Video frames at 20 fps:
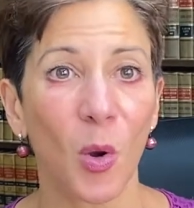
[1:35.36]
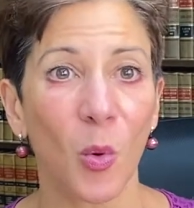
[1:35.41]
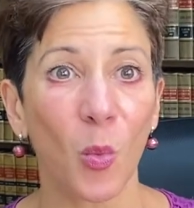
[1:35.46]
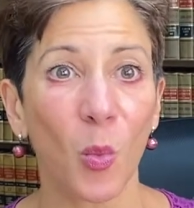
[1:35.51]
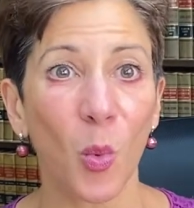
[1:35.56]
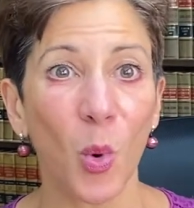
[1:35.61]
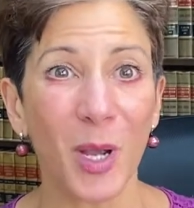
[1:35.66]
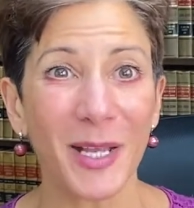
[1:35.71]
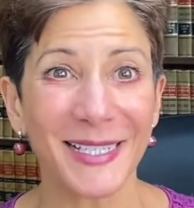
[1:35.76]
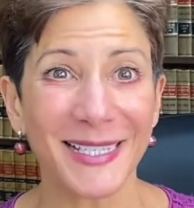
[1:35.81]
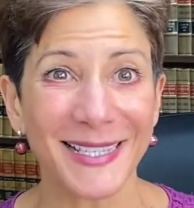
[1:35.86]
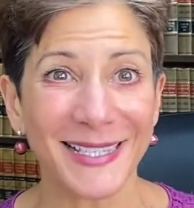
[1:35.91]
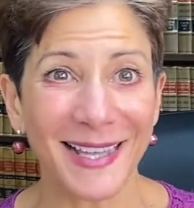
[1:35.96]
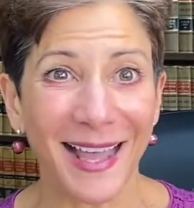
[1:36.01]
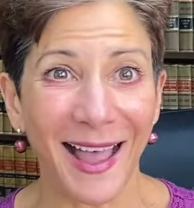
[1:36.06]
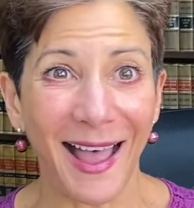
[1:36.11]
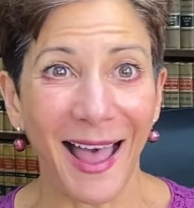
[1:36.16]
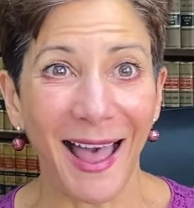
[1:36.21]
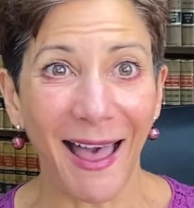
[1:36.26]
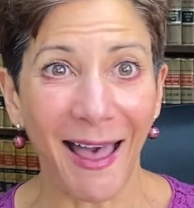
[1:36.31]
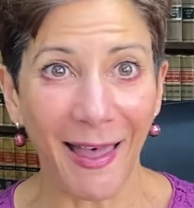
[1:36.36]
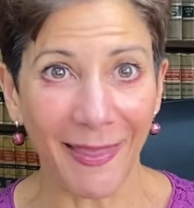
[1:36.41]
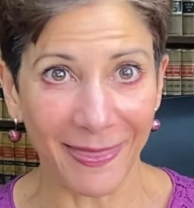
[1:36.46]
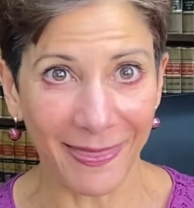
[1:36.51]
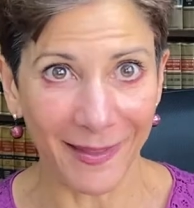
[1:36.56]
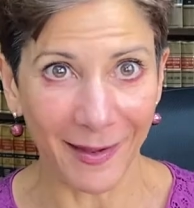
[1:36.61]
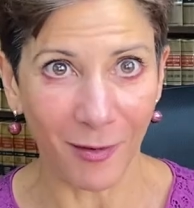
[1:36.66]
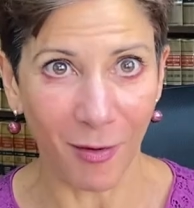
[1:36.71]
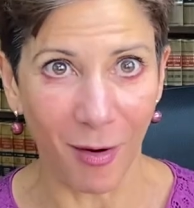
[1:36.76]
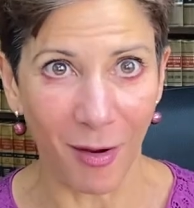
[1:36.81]
was
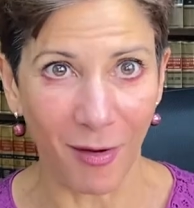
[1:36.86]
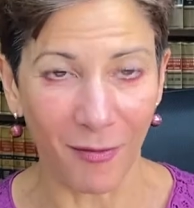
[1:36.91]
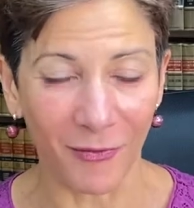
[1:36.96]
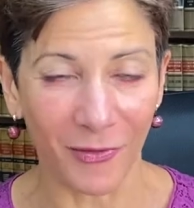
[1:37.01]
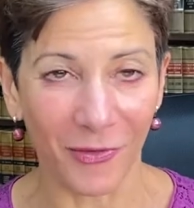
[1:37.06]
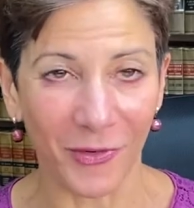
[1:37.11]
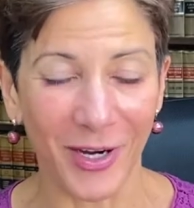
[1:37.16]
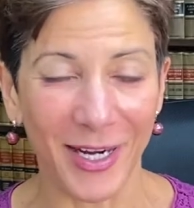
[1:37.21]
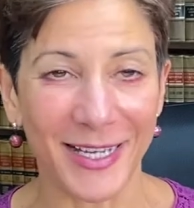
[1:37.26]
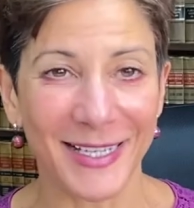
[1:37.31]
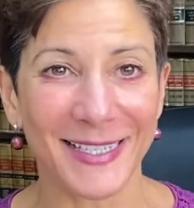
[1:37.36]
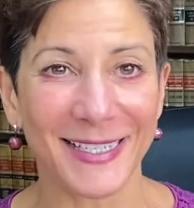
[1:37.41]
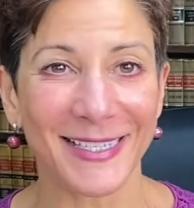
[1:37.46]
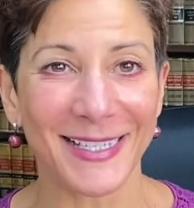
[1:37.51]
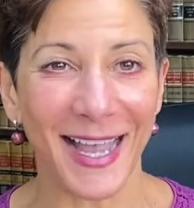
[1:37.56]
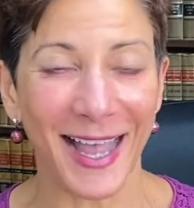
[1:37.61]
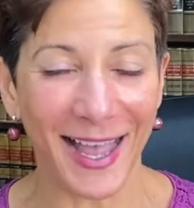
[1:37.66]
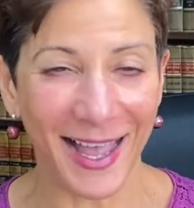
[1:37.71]
at the conference